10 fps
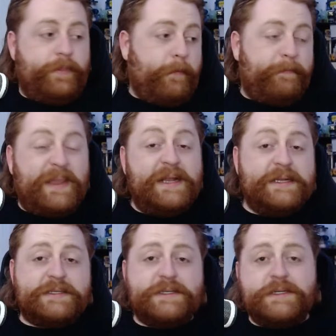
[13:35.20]

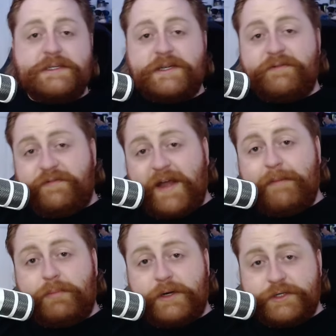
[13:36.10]
penises and
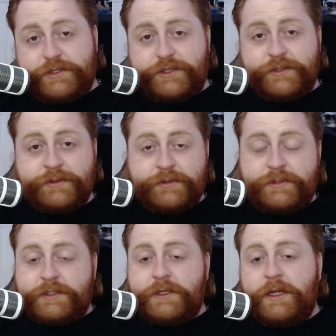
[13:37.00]
fat British
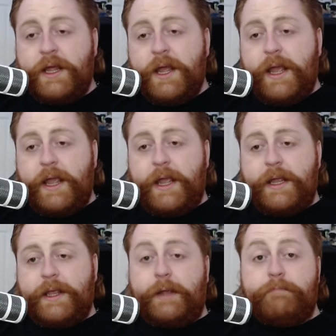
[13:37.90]
dudes
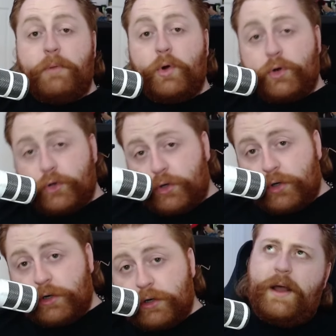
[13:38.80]
and like
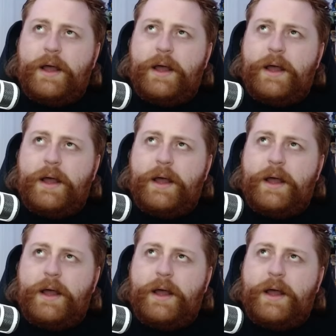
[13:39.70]
murder.